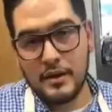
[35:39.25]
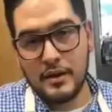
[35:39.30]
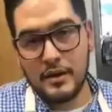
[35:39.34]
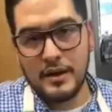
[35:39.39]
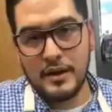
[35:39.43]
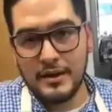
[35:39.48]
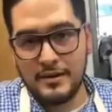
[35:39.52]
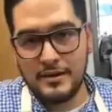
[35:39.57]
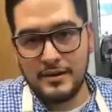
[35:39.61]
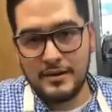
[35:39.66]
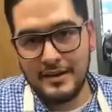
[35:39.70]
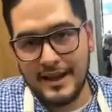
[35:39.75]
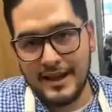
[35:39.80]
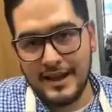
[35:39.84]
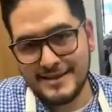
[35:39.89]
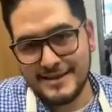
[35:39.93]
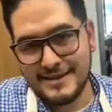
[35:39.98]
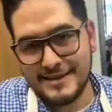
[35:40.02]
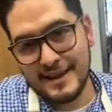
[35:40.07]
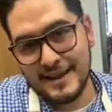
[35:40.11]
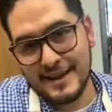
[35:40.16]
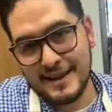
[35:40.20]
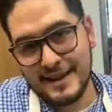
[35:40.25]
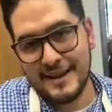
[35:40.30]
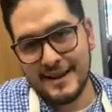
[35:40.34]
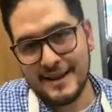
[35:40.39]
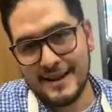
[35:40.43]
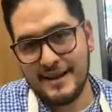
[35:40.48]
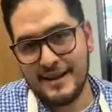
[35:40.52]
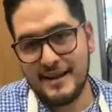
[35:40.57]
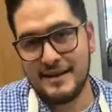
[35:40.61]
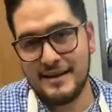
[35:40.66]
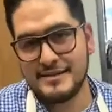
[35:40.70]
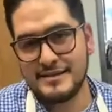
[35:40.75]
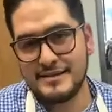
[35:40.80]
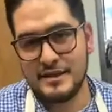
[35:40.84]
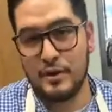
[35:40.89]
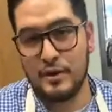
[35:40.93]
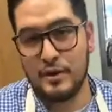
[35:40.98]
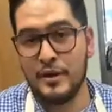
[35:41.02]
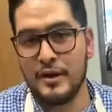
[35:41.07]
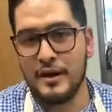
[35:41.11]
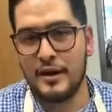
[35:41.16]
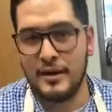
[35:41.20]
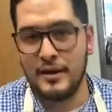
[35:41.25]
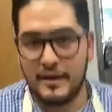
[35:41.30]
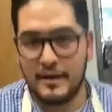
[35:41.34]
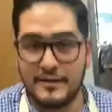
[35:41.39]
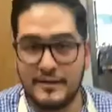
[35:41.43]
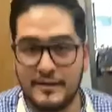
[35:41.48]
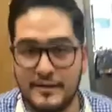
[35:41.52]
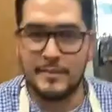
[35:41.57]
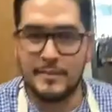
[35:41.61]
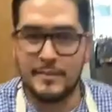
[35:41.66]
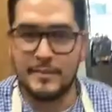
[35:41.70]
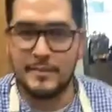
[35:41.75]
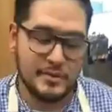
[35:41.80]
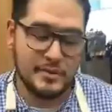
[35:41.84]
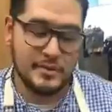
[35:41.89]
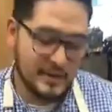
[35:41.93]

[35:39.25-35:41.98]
and not slowing down anytime soon.